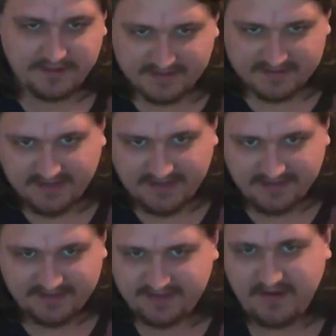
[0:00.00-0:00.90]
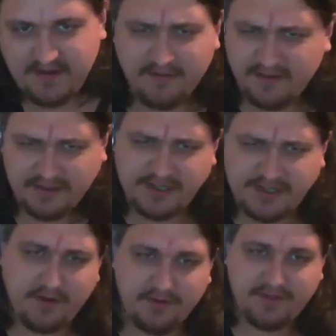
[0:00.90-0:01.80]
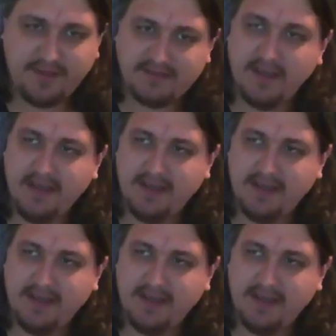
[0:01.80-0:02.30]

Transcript: so he doesn't need to really check on things.